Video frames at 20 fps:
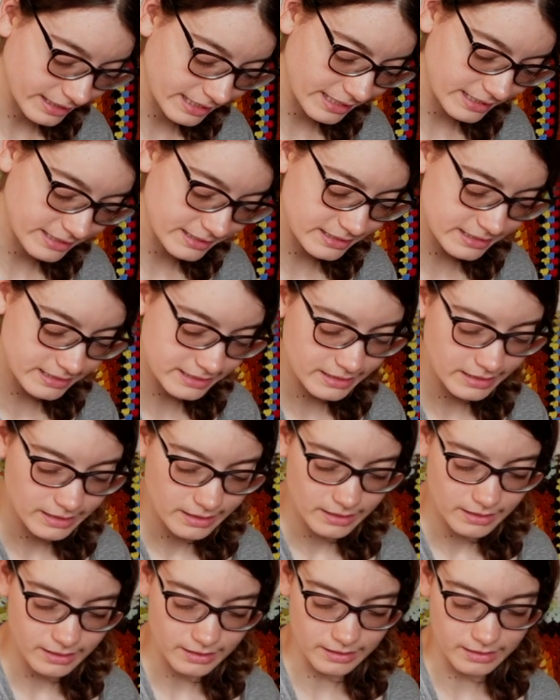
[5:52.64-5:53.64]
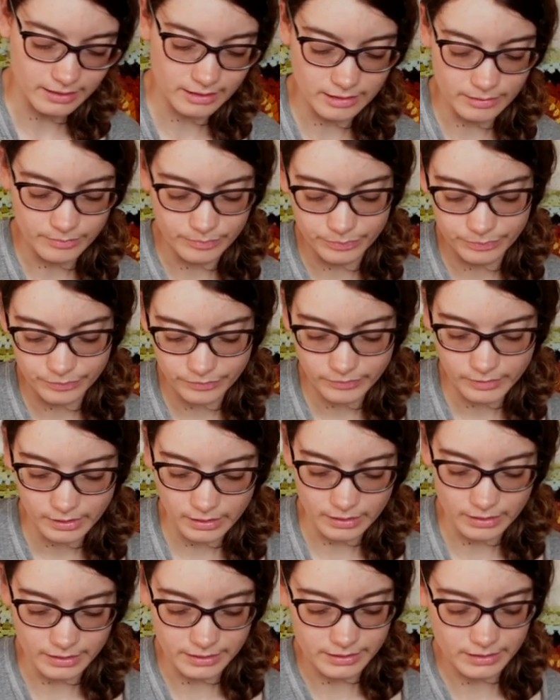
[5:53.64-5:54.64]
cases
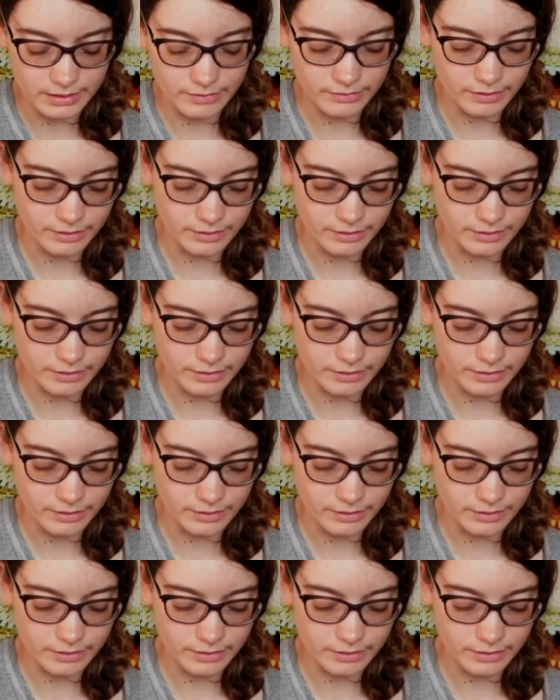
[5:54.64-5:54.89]
because um, if